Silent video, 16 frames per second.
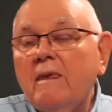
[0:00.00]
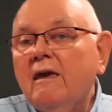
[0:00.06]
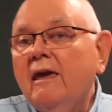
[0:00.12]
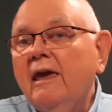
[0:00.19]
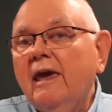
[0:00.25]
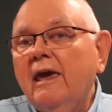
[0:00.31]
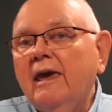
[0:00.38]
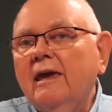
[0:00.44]

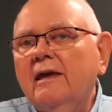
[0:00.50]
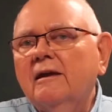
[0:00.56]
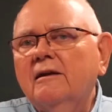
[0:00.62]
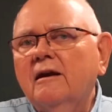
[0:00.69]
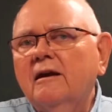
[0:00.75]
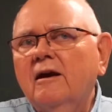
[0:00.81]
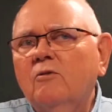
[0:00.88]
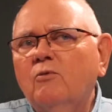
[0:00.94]
And
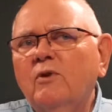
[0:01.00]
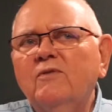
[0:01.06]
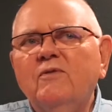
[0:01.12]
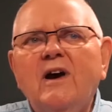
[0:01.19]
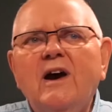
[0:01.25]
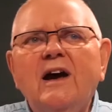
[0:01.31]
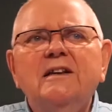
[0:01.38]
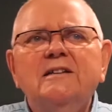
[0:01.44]
we
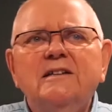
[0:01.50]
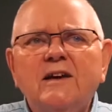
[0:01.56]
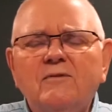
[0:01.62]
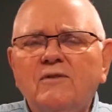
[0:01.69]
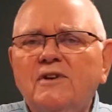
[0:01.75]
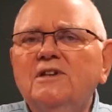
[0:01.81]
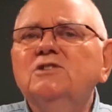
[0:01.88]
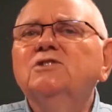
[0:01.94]
find a
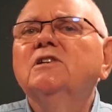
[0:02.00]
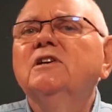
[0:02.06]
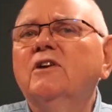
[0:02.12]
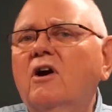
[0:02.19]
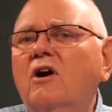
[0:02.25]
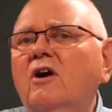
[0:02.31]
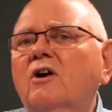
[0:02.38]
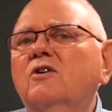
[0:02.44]
definition in
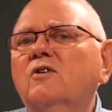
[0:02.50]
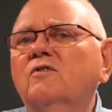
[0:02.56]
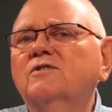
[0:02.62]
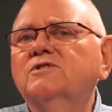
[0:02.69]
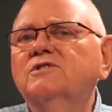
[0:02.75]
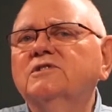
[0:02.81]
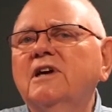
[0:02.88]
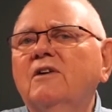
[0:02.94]
Article
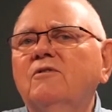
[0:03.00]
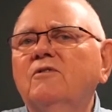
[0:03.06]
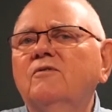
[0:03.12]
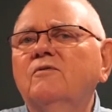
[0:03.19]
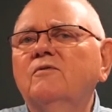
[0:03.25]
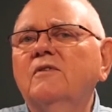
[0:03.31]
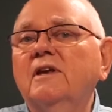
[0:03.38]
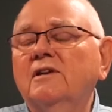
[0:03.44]

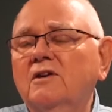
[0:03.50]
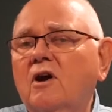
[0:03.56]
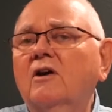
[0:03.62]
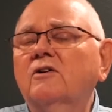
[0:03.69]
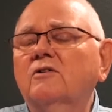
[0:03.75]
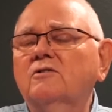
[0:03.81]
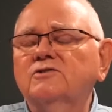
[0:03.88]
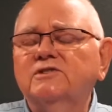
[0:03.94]

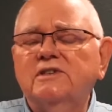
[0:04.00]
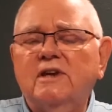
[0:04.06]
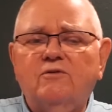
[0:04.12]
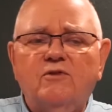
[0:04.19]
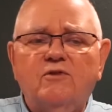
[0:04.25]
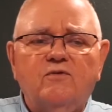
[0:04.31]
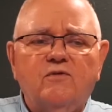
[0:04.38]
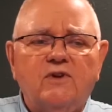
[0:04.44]

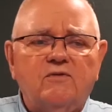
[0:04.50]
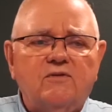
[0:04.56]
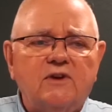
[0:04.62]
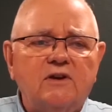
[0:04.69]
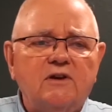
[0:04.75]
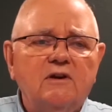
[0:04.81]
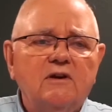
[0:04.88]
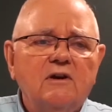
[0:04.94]

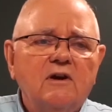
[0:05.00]
750